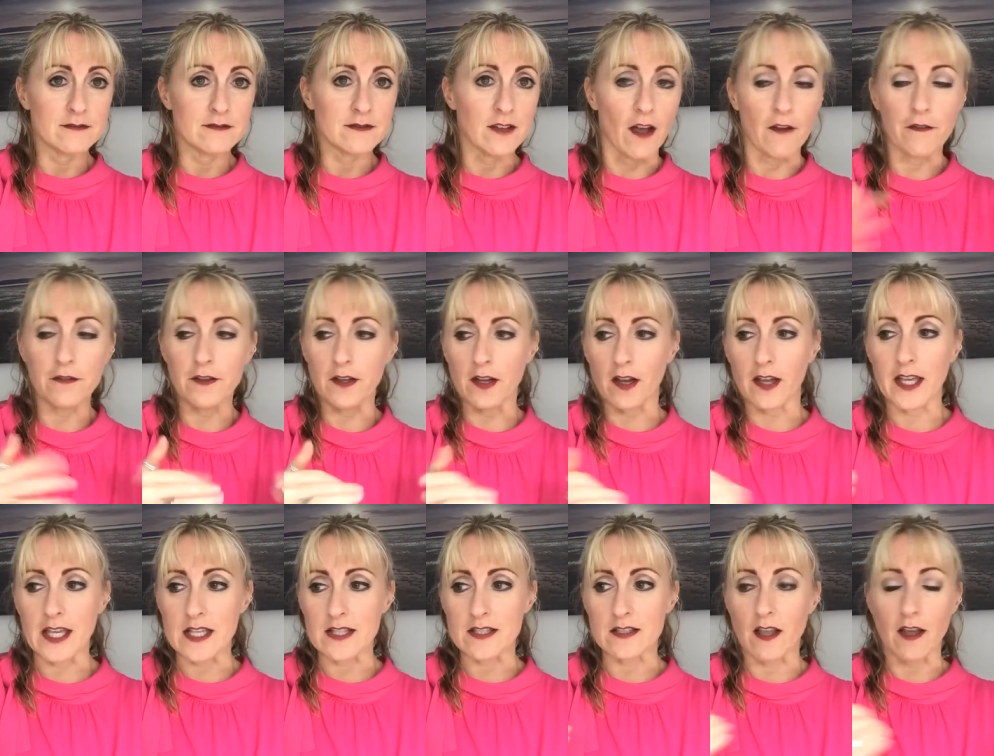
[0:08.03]
I feel like
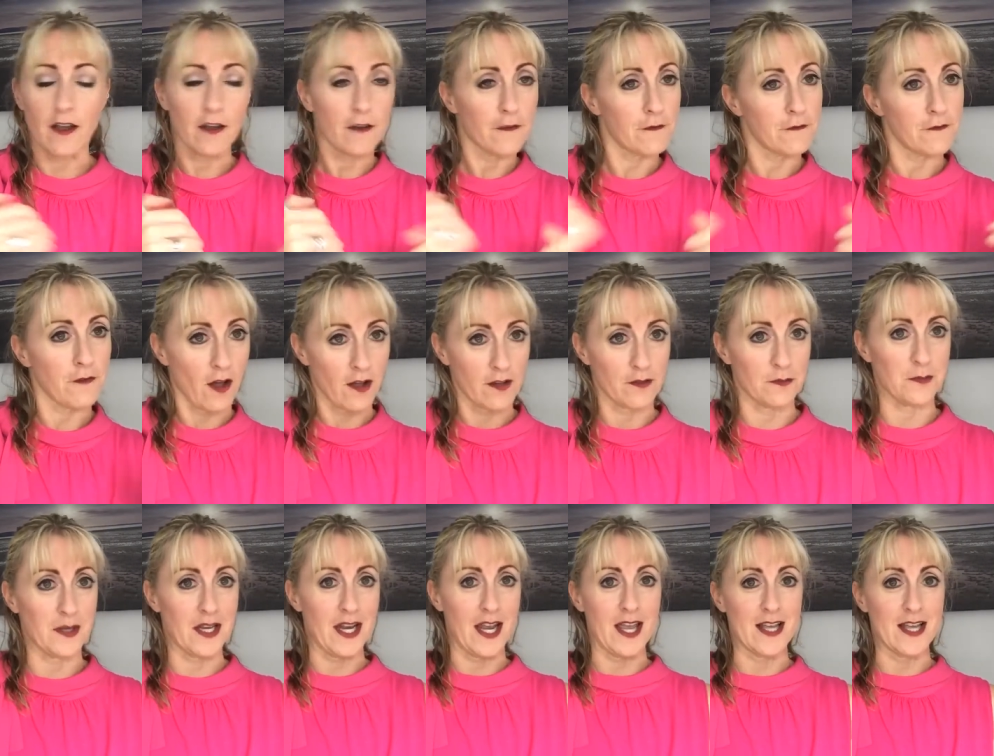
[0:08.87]
it's like 5
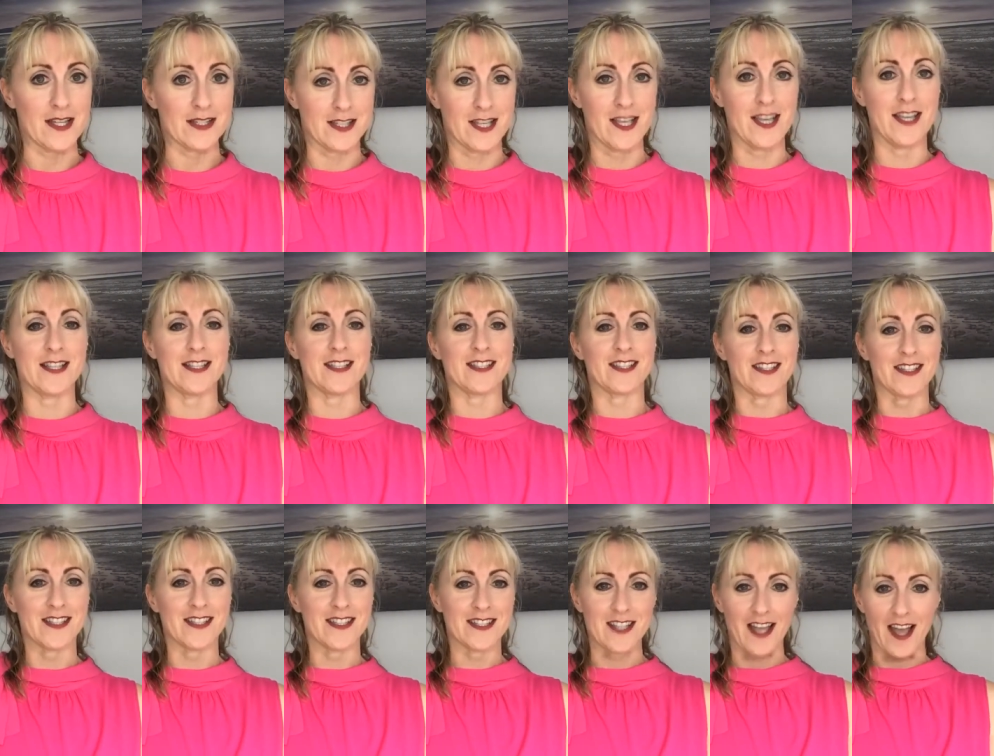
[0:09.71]
minutes since I
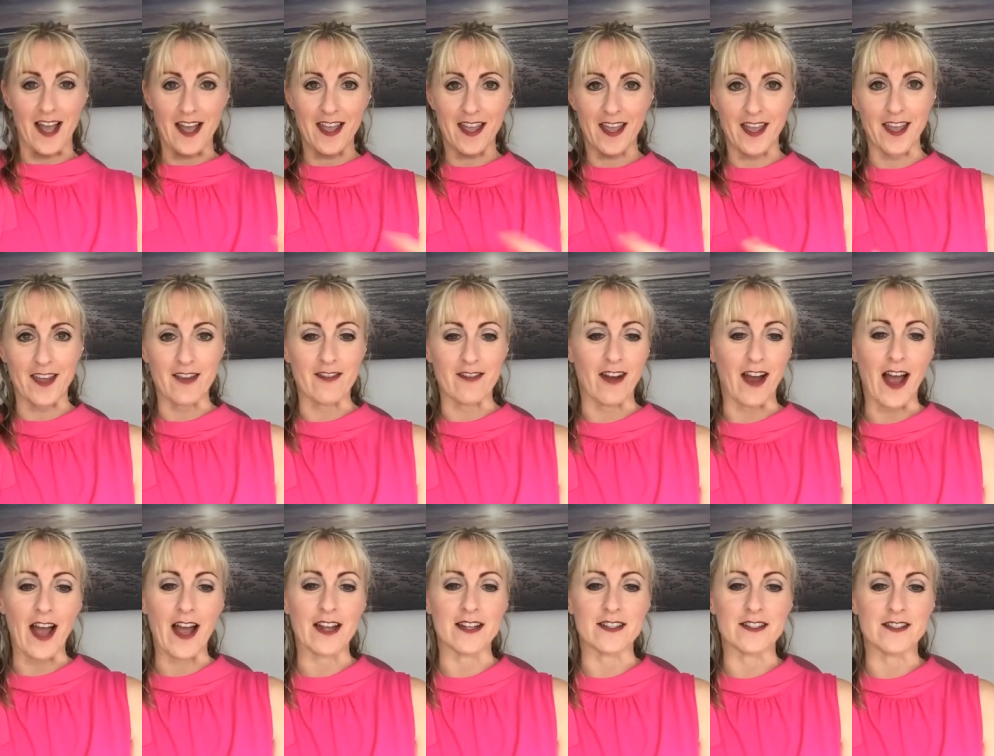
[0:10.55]
sat here
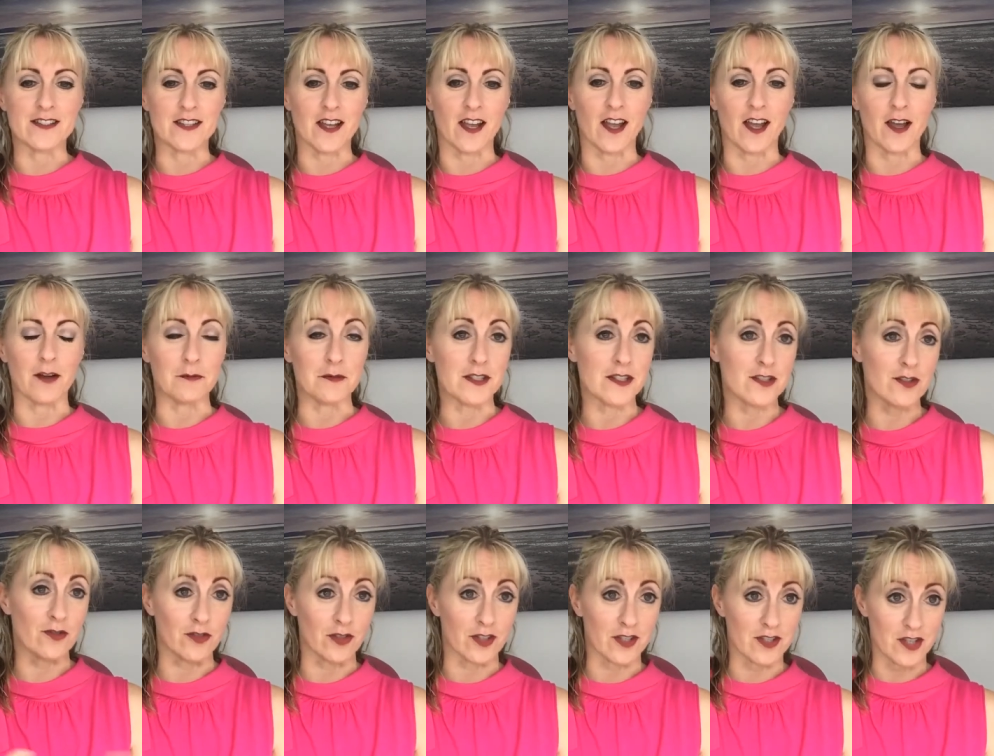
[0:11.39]
and was
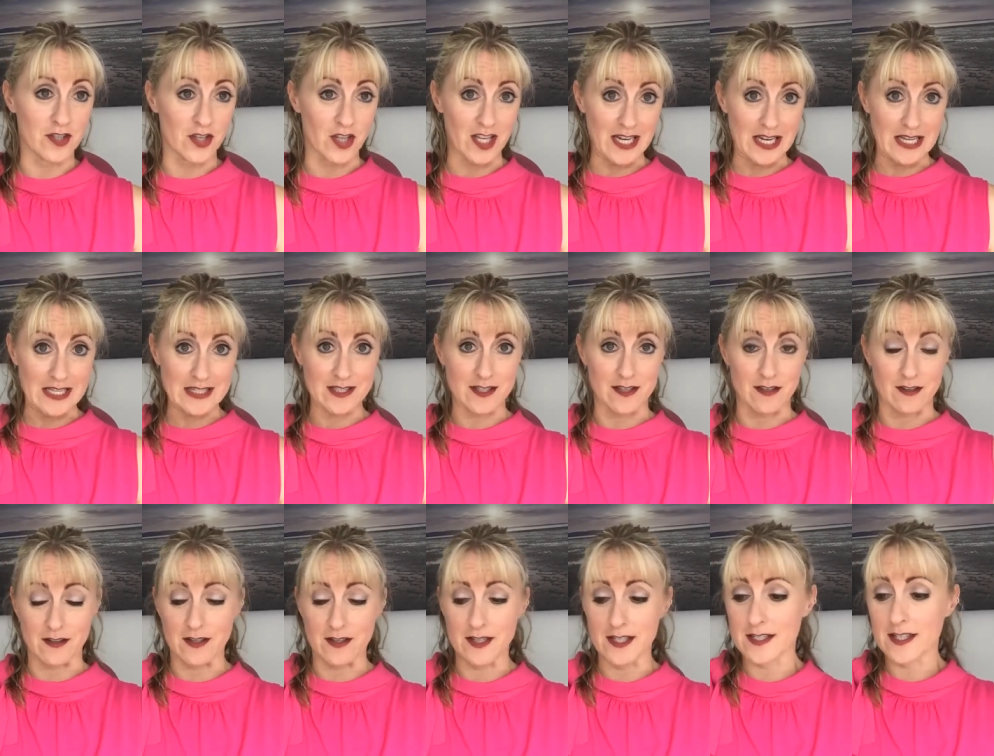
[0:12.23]
talking to you last
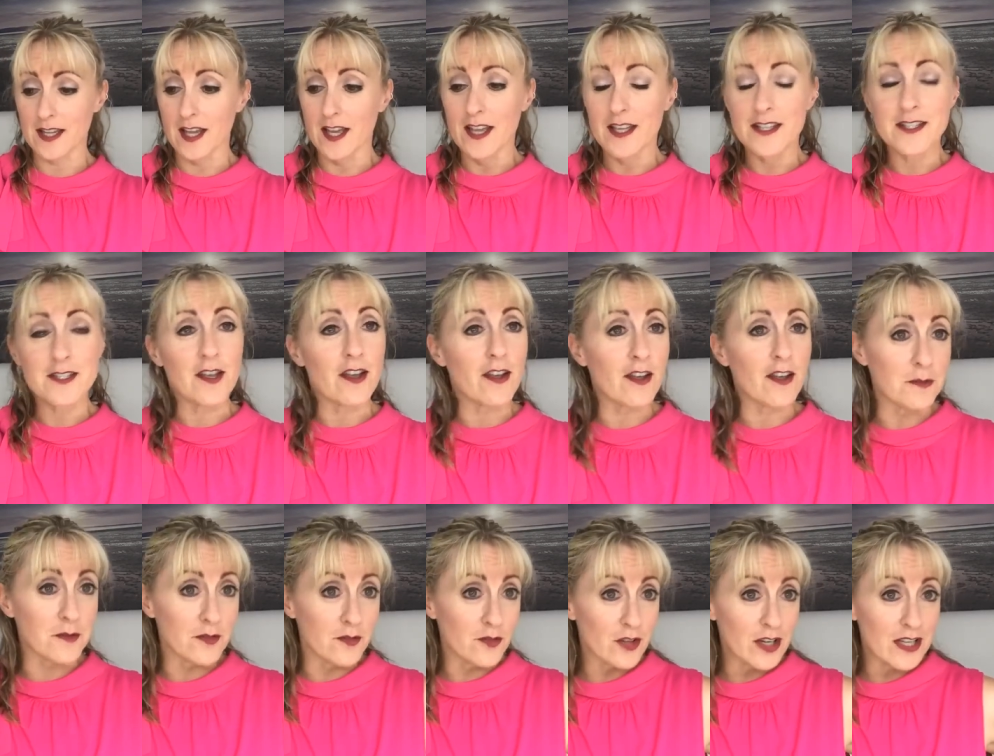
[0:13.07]
night. So I hope
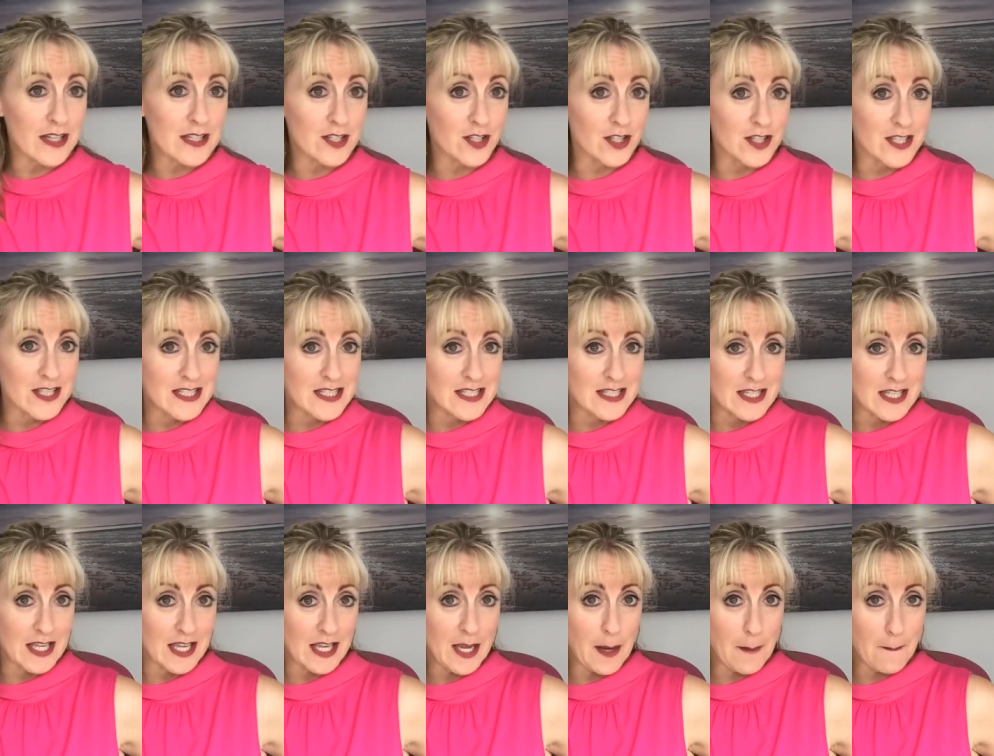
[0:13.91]
you all had a good
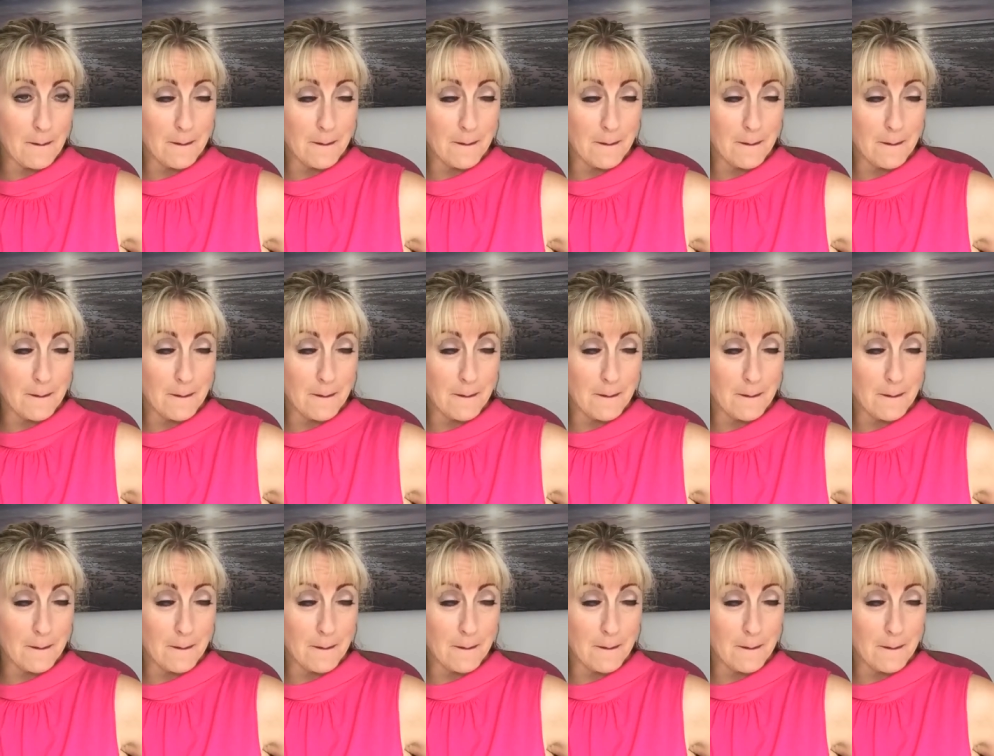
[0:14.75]
sleep